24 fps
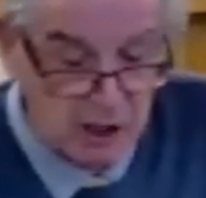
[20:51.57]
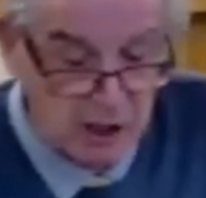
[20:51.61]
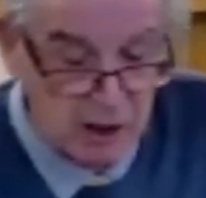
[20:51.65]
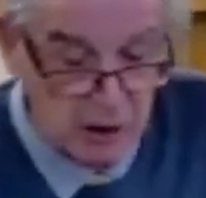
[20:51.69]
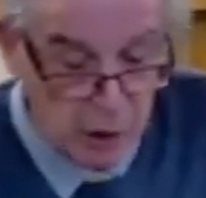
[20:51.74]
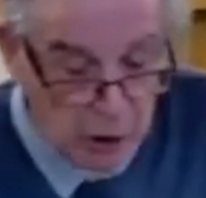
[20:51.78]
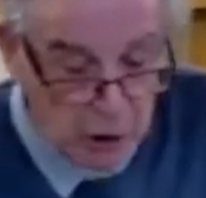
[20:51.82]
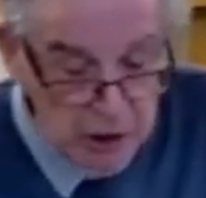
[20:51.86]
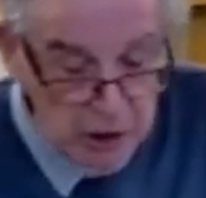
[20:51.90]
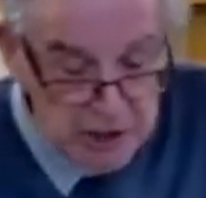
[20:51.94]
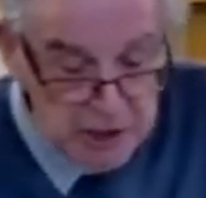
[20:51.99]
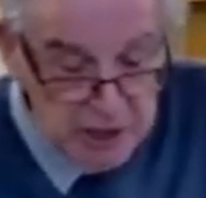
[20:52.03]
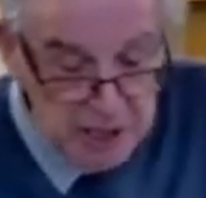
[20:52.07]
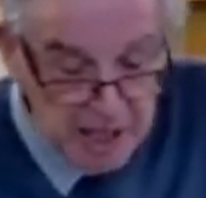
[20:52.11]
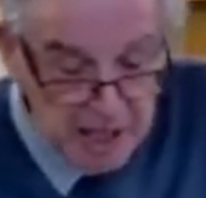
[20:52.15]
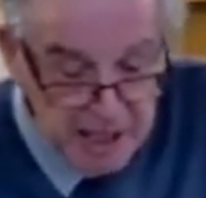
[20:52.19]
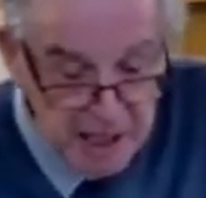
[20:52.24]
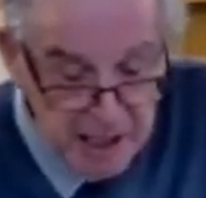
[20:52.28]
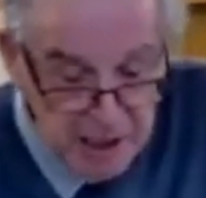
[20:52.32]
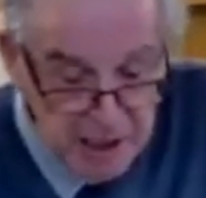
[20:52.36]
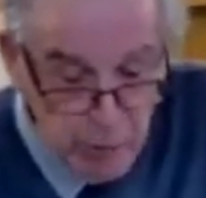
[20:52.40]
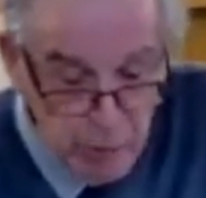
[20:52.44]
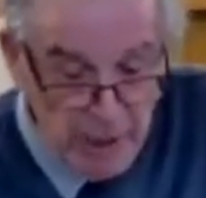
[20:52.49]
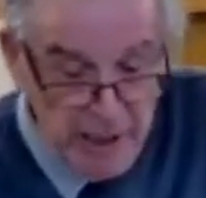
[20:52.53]
God has
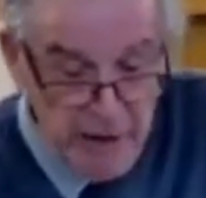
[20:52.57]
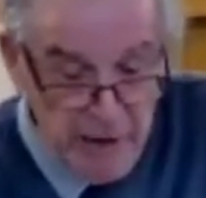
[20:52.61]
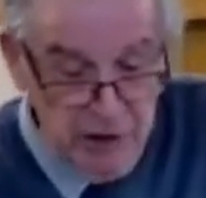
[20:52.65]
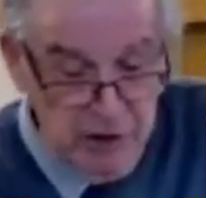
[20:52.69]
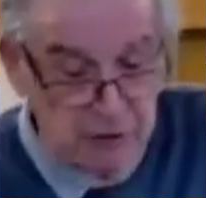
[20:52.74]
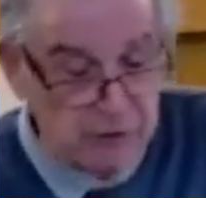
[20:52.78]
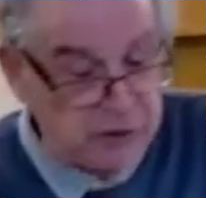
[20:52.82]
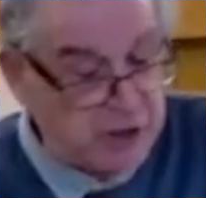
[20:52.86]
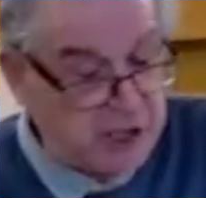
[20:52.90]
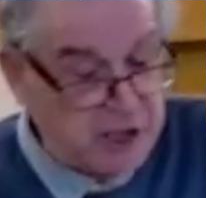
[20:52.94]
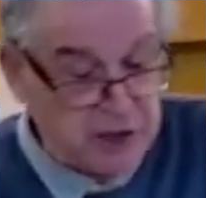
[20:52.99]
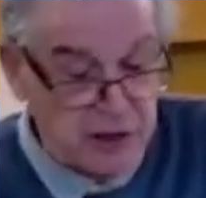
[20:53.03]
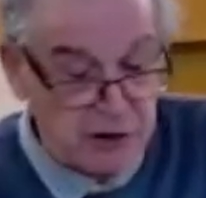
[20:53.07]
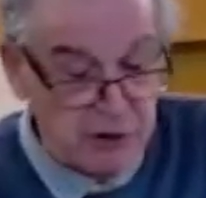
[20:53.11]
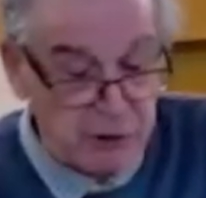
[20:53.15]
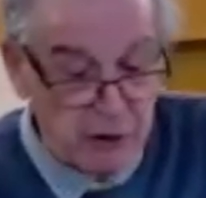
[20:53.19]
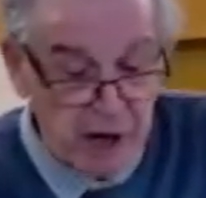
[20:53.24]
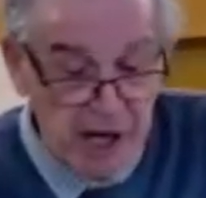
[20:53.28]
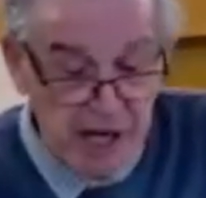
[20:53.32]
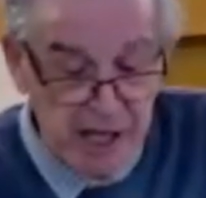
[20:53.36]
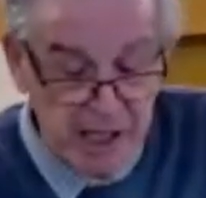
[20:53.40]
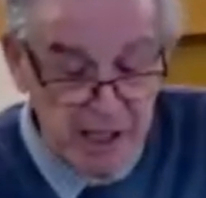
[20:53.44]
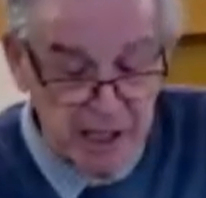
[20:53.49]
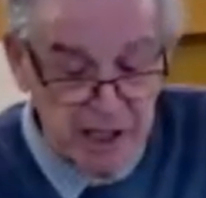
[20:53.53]
taken away her
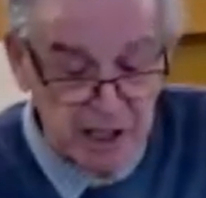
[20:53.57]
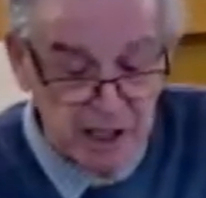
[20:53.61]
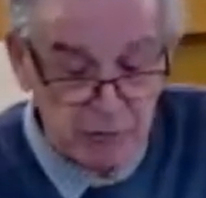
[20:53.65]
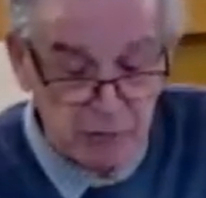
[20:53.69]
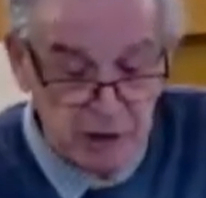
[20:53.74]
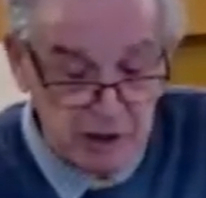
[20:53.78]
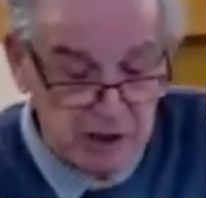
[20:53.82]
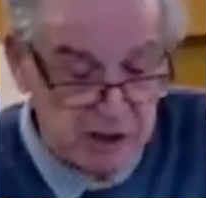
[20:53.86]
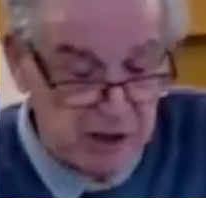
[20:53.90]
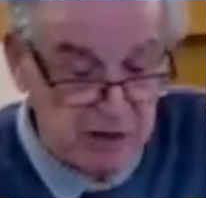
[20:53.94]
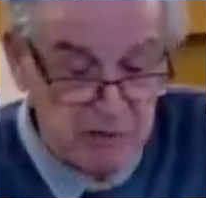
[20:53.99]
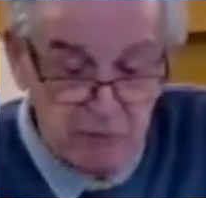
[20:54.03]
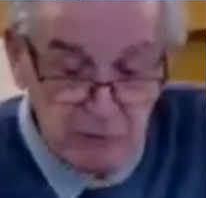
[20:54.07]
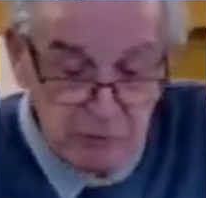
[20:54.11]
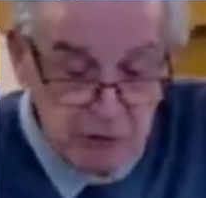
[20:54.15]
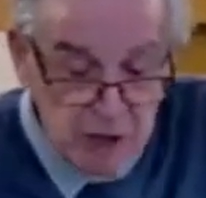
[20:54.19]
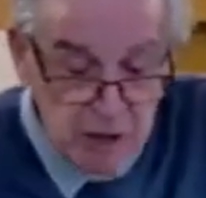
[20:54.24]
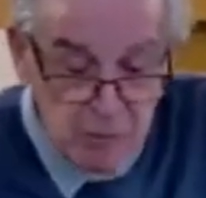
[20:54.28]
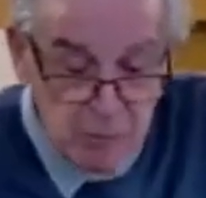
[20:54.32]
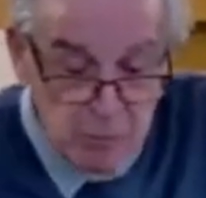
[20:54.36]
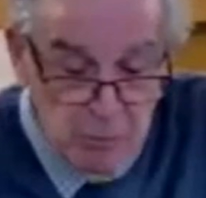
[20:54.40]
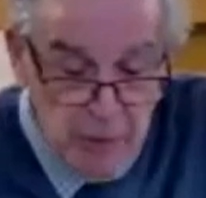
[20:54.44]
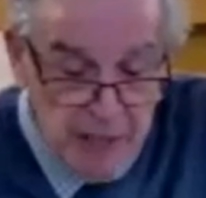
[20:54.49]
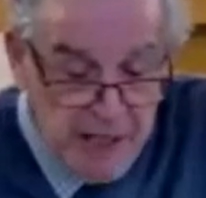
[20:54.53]
disgrace, which if you
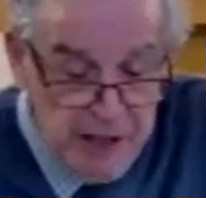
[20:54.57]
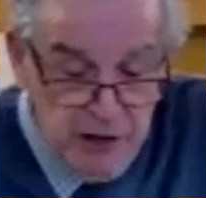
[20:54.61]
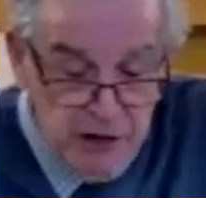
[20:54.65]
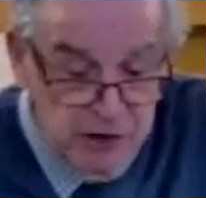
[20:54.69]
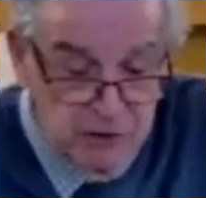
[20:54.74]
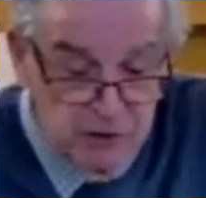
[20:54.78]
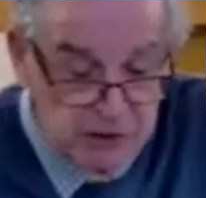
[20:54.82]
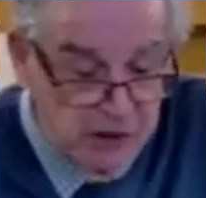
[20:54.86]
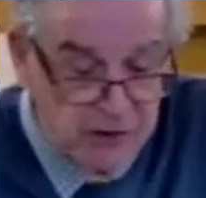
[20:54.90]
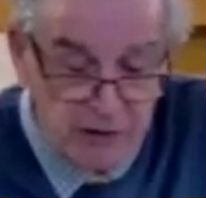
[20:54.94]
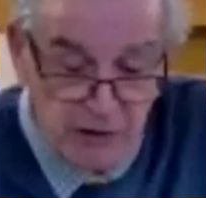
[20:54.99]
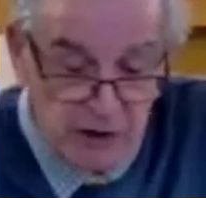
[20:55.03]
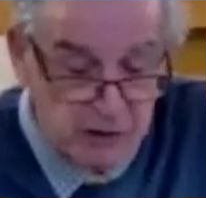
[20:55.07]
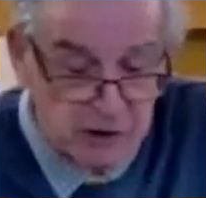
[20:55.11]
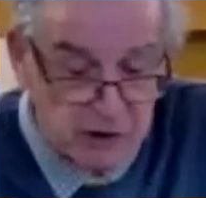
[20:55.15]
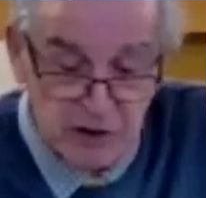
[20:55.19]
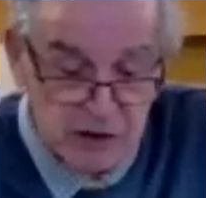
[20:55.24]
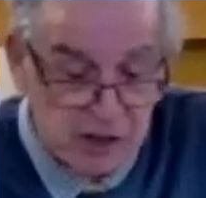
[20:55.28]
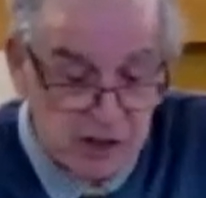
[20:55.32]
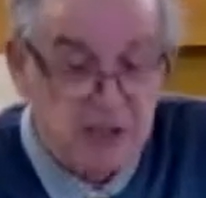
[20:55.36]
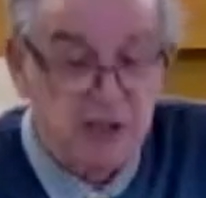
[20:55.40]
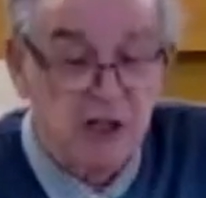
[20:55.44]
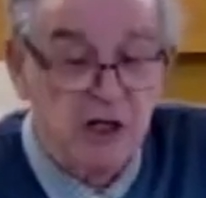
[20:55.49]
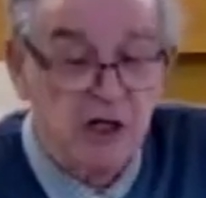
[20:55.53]
didn't bear children those
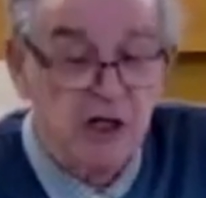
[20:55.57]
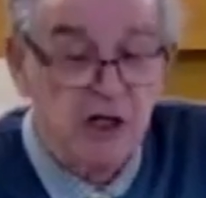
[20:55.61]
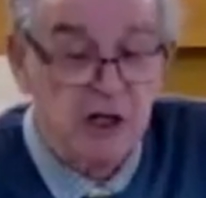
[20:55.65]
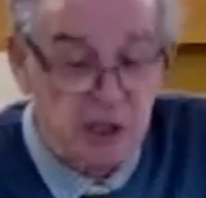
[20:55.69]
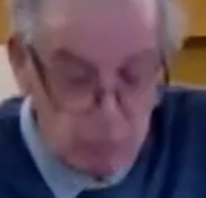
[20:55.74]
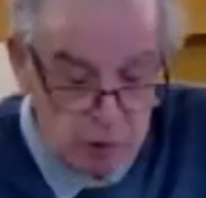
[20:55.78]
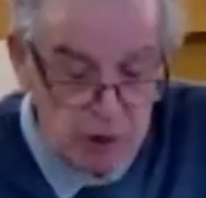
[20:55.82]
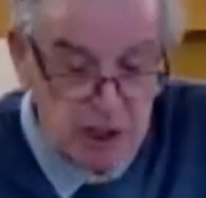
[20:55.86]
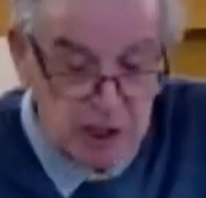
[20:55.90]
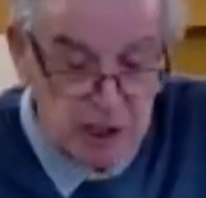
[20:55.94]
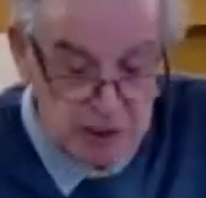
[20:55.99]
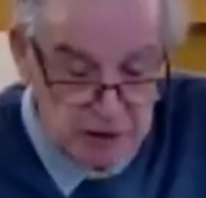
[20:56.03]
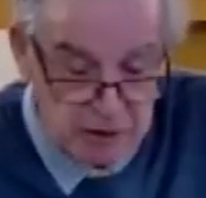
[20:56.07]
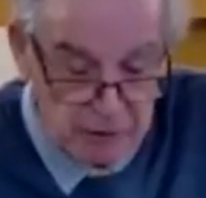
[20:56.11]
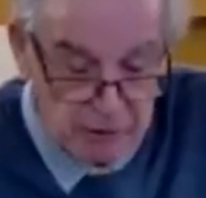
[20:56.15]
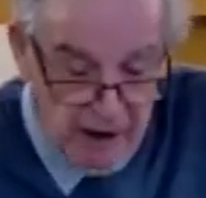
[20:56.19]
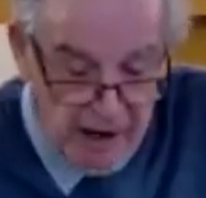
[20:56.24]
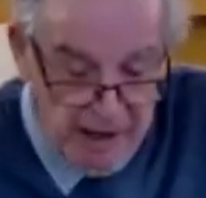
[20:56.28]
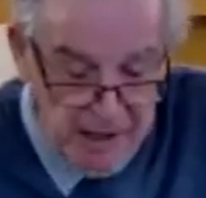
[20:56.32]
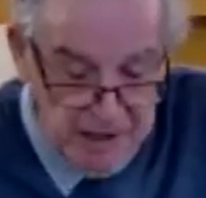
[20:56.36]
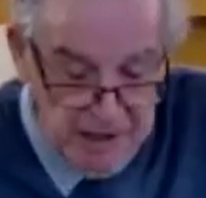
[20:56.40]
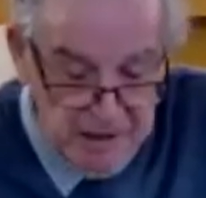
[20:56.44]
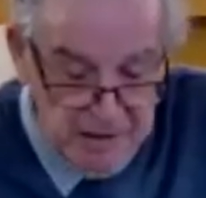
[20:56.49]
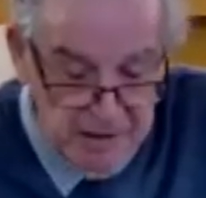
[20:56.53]
days, you were
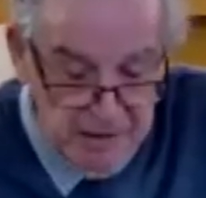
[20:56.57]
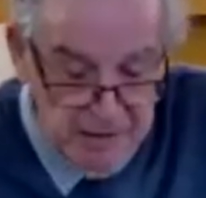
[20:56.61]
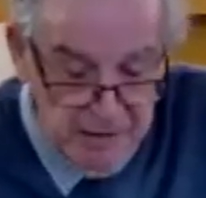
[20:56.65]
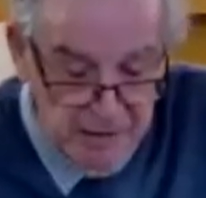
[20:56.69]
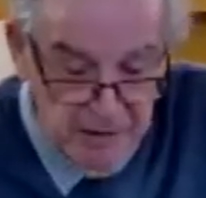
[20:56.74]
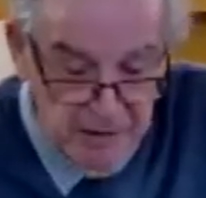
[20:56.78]
disgraced.